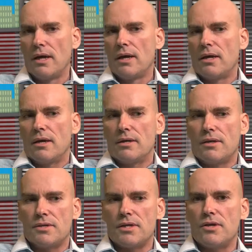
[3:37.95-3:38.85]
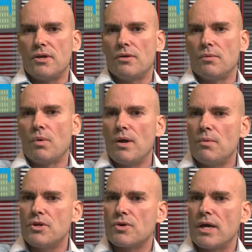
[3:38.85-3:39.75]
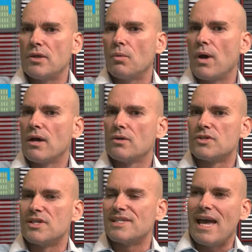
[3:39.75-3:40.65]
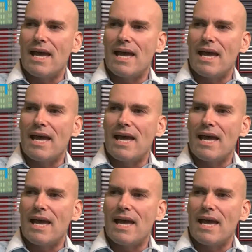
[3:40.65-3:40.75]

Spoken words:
Mm-hmm. They say the way we train the whales is